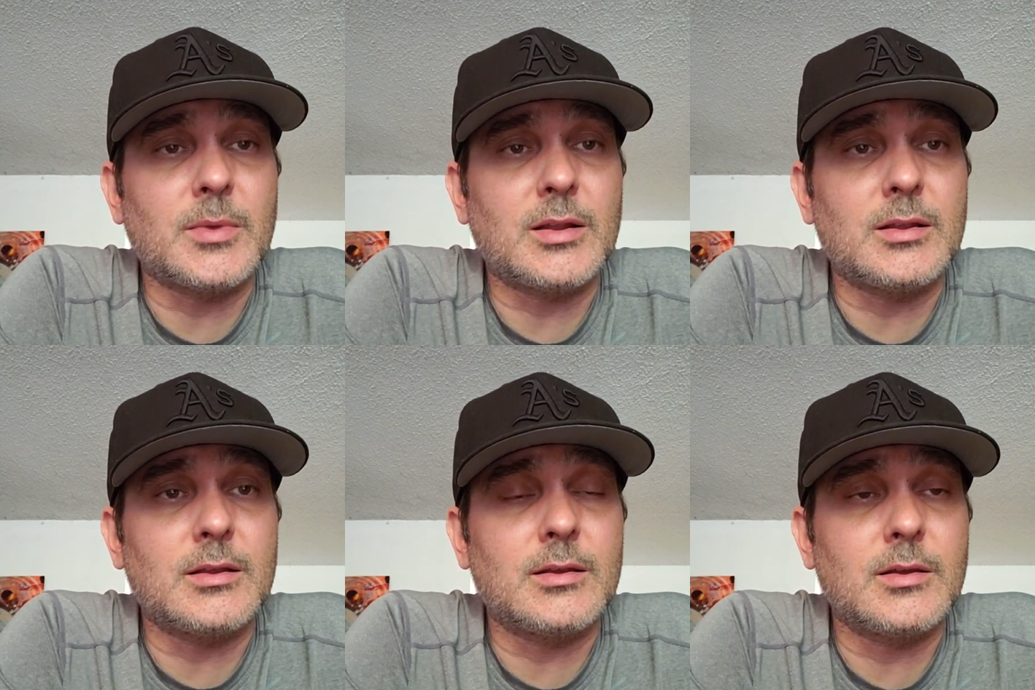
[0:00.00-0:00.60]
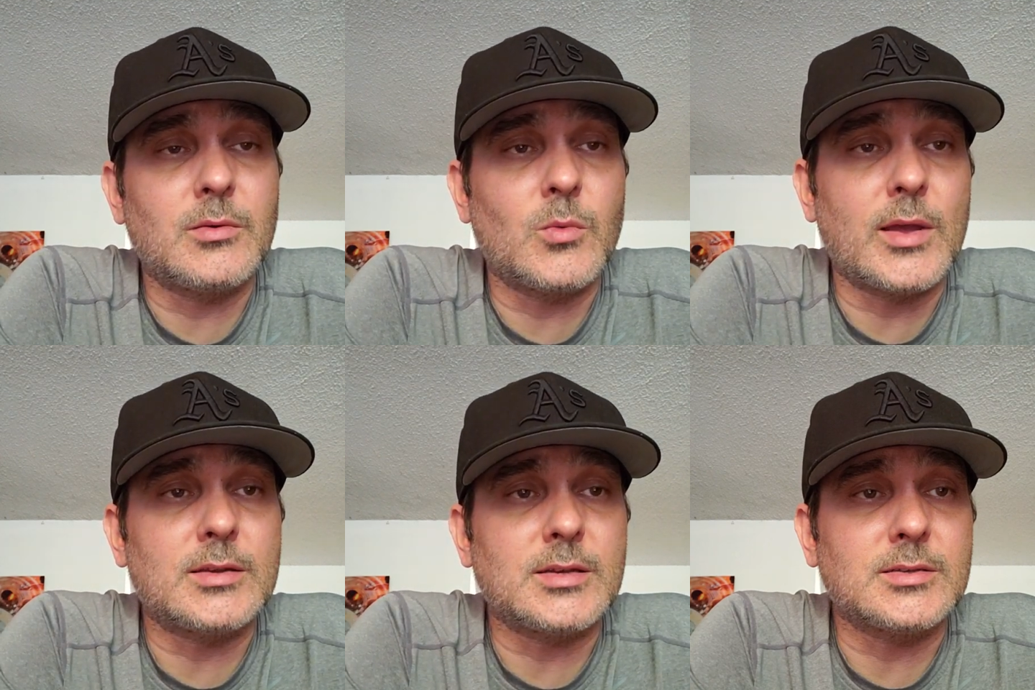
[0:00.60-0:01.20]
I'm going to
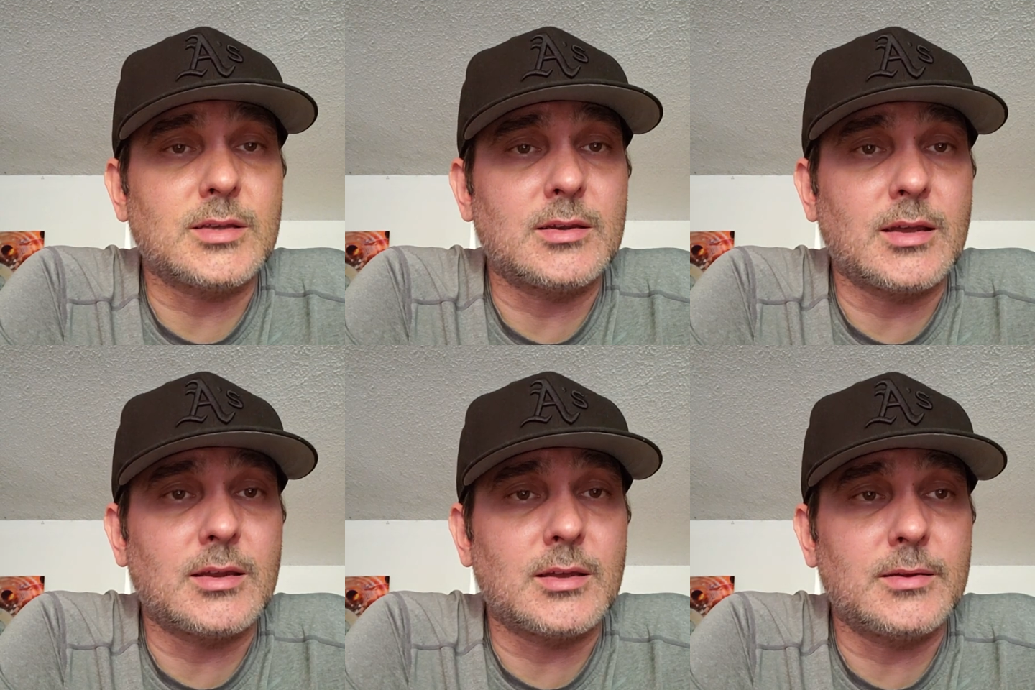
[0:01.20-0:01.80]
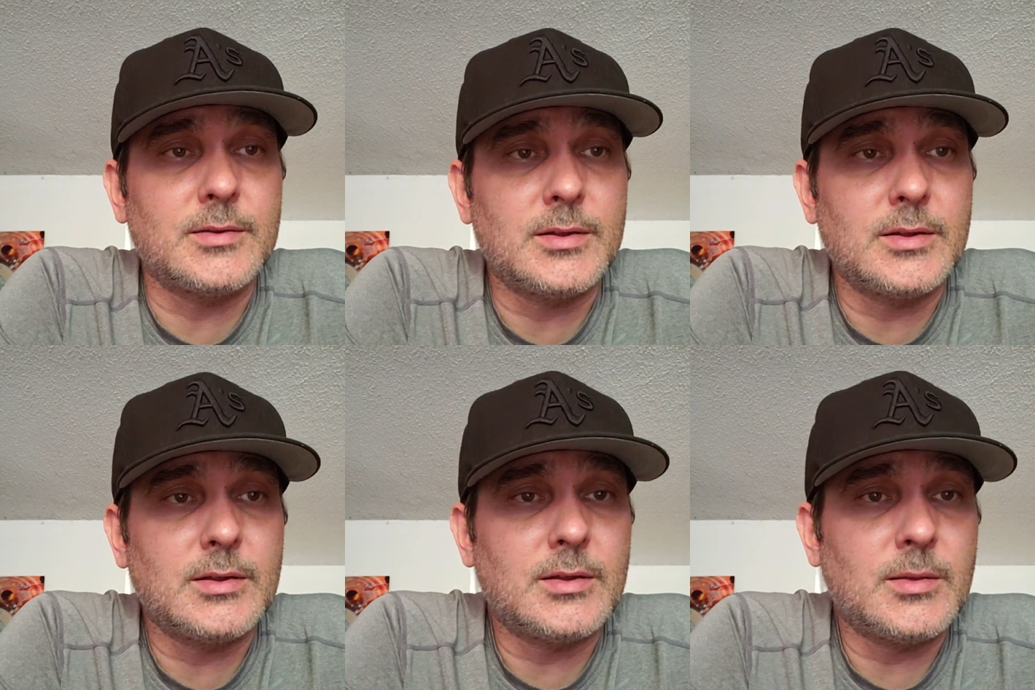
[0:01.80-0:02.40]
wait until Sunday to
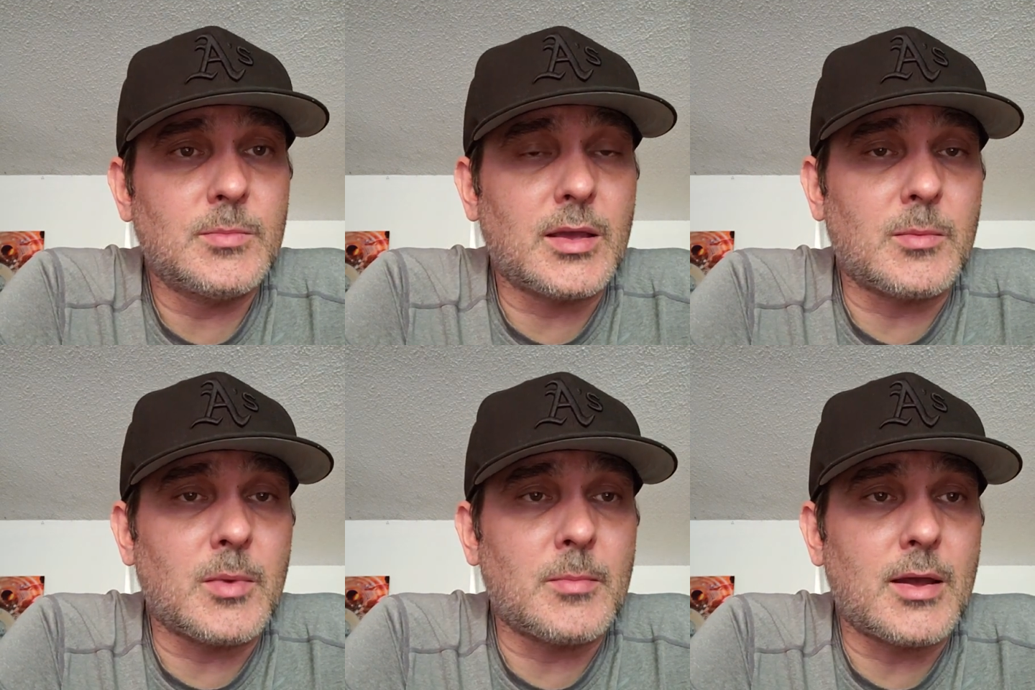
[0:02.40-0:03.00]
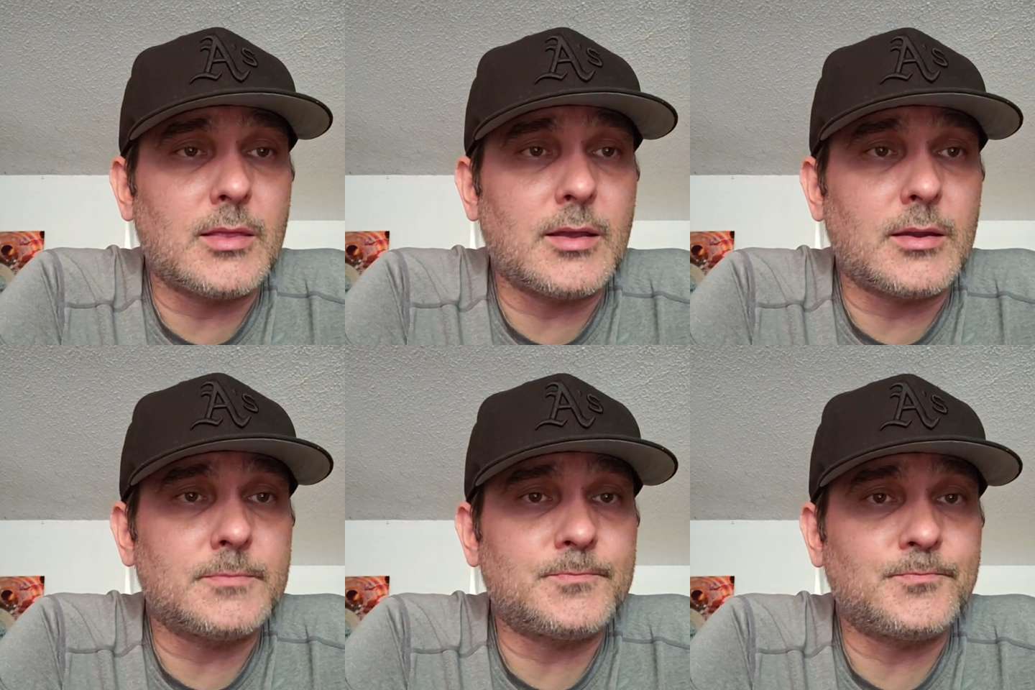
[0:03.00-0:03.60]
make up my mind there.